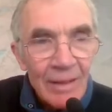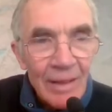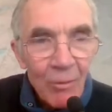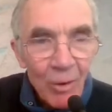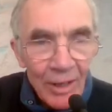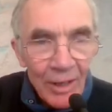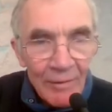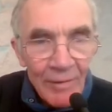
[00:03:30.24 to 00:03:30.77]
Now,
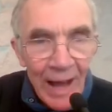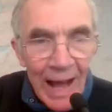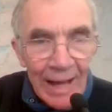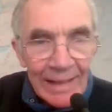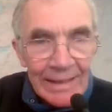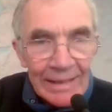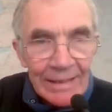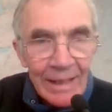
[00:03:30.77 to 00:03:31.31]
what I've
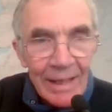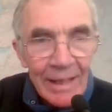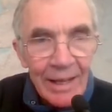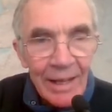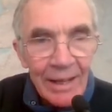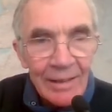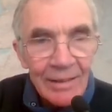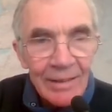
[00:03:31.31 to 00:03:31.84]
added
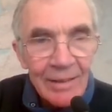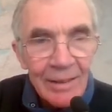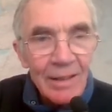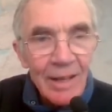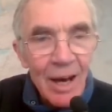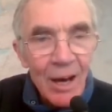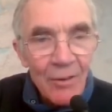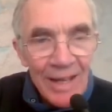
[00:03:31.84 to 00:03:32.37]
here
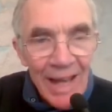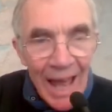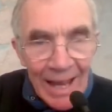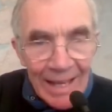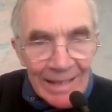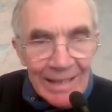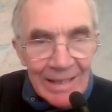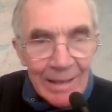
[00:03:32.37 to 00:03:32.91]
are an
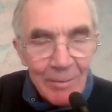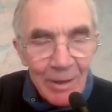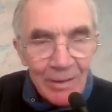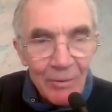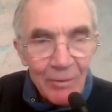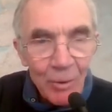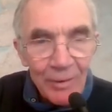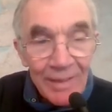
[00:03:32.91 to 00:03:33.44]

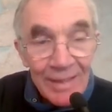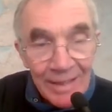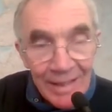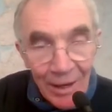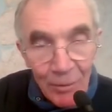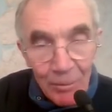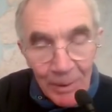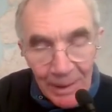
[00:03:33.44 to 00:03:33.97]
estimate of what the
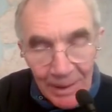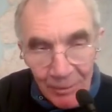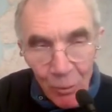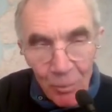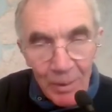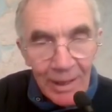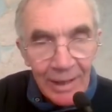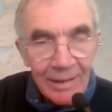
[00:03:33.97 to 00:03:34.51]
COP
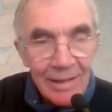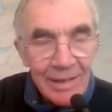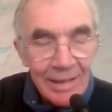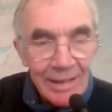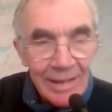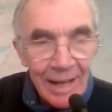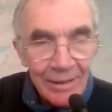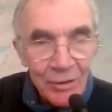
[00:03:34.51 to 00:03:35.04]
will be. This
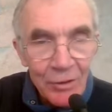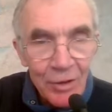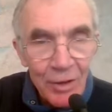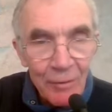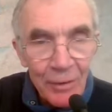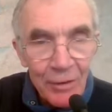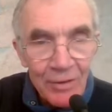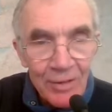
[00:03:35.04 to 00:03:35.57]
is the energy
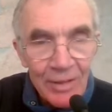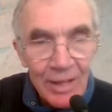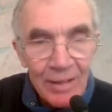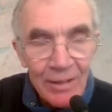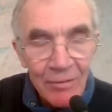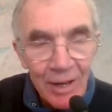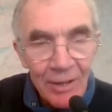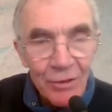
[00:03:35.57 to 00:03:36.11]
efficiency,
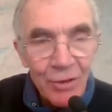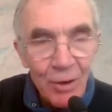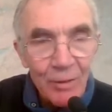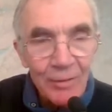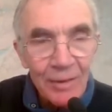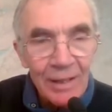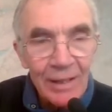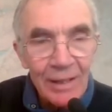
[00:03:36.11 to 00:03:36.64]
the ratio
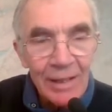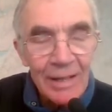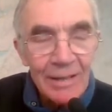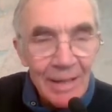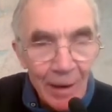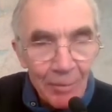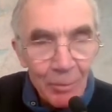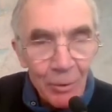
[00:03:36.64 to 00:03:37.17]
of the
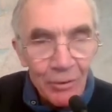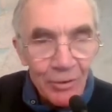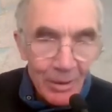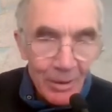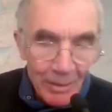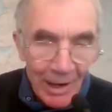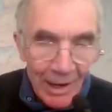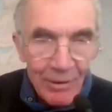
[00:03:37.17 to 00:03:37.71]
heat output to
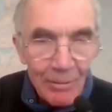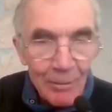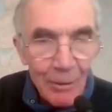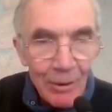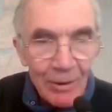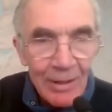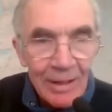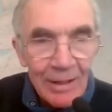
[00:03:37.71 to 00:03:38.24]
the power
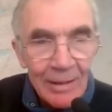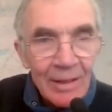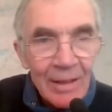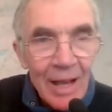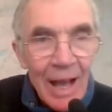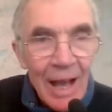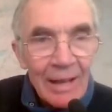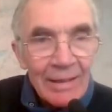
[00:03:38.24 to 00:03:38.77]
input
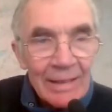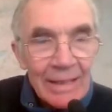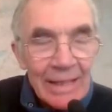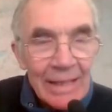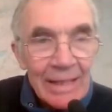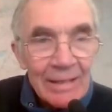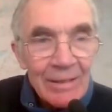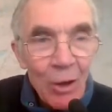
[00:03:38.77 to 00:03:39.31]
at
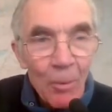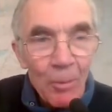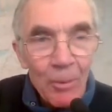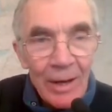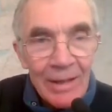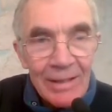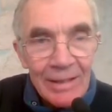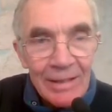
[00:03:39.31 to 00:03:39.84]
these
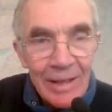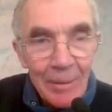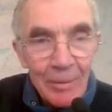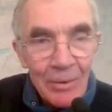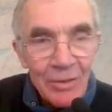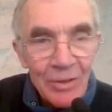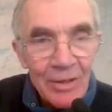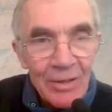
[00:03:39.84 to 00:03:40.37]
operating
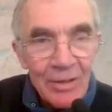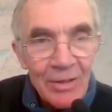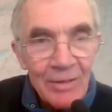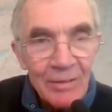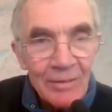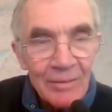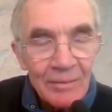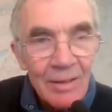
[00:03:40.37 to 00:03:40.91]
temperatures.
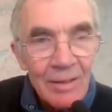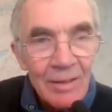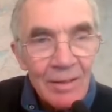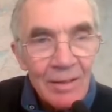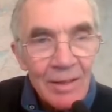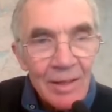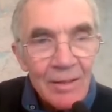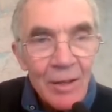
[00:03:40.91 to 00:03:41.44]

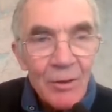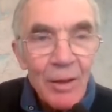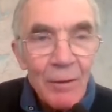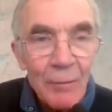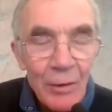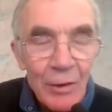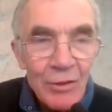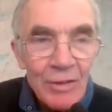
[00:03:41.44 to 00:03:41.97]
So the
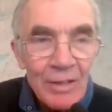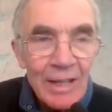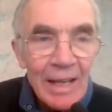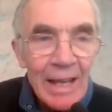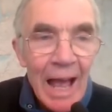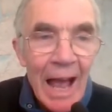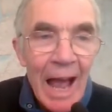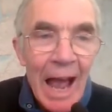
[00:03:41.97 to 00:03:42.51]

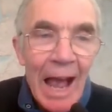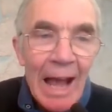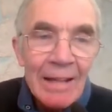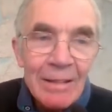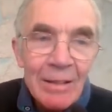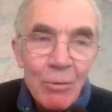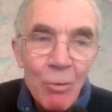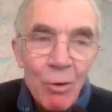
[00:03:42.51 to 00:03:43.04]
efficiency
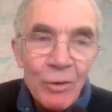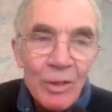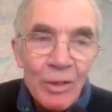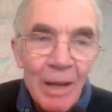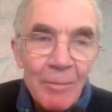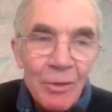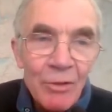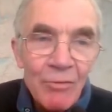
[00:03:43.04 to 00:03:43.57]
as the water
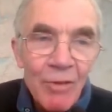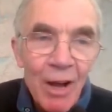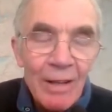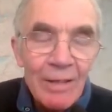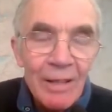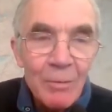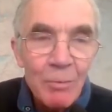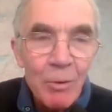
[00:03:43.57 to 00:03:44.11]
temperature
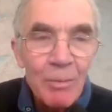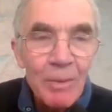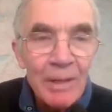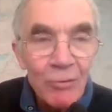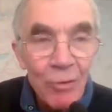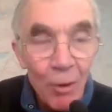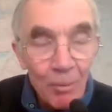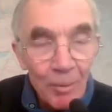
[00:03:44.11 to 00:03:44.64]
rises will be
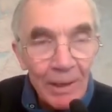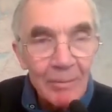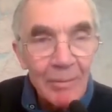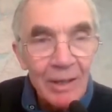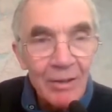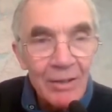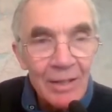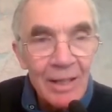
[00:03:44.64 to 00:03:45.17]
dropping
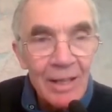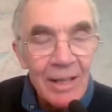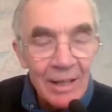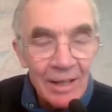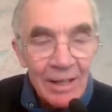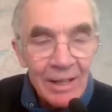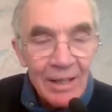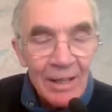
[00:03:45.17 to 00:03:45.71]
because the